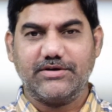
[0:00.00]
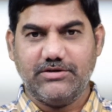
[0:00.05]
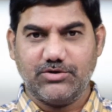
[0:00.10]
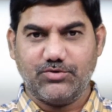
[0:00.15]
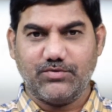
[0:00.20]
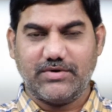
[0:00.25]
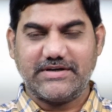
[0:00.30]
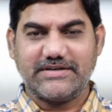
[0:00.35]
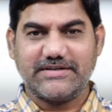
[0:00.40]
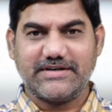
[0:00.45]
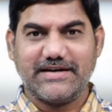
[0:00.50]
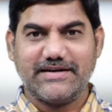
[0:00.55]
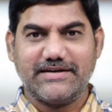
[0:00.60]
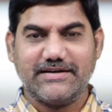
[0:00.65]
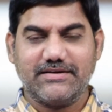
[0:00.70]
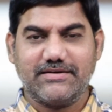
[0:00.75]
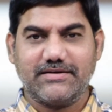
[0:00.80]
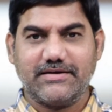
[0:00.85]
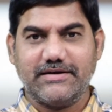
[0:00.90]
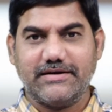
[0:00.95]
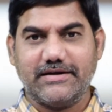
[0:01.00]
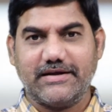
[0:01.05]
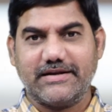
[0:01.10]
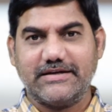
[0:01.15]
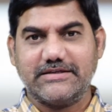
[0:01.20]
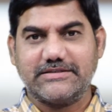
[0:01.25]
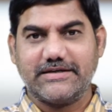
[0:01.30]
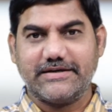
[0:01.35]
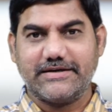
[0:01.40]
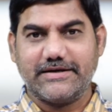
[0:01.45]
U I trainer in
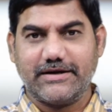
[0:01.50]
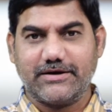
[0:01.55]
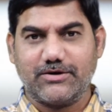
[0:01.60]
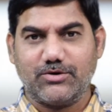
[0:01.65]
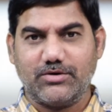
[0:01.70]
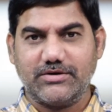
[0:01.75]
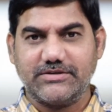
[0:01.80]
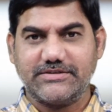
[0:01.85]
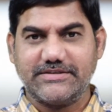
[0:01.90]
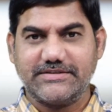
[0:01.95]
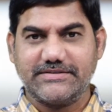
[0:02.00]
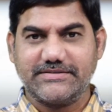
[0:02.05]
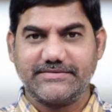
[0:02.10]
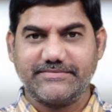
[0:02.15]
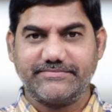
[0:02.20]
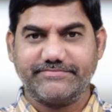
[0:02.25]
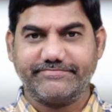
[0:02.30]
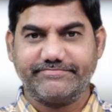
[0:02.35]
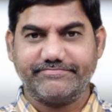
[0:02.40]
Naresh I Technologies.